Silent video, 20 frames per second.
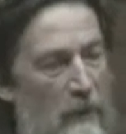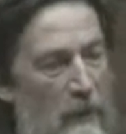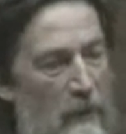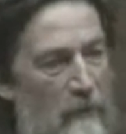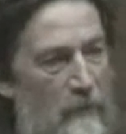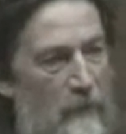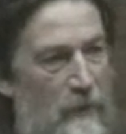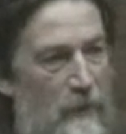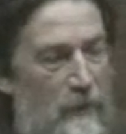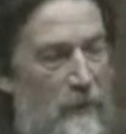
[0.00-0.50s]
they
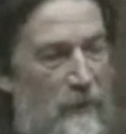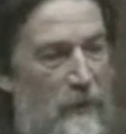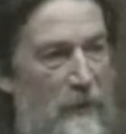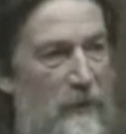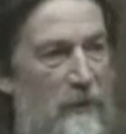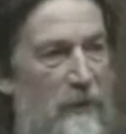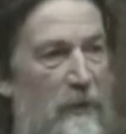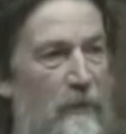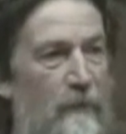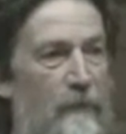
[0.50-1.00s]
give us the
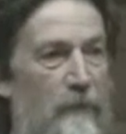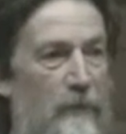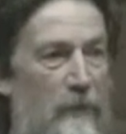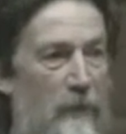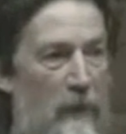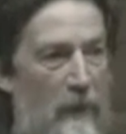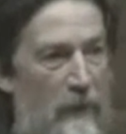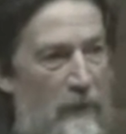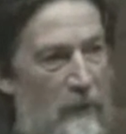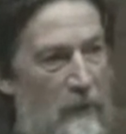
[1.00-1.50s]
sea
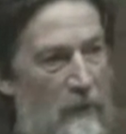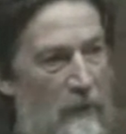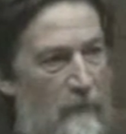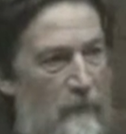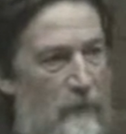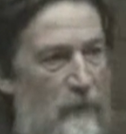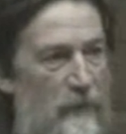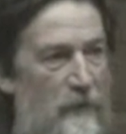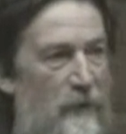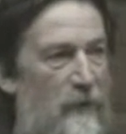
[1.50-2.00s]
surface height, they
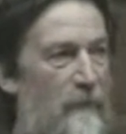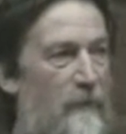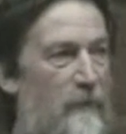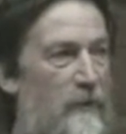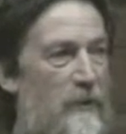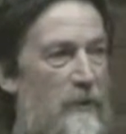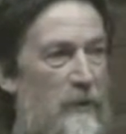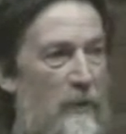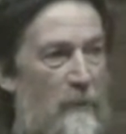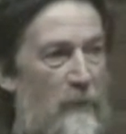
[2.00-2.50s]
give us the
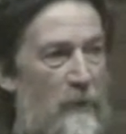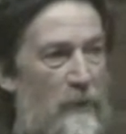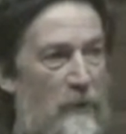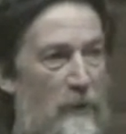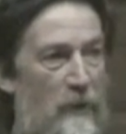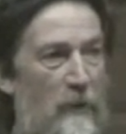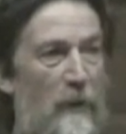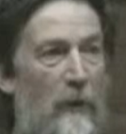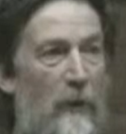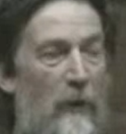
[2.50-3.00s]
surface
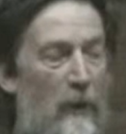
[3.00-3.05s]
temperature,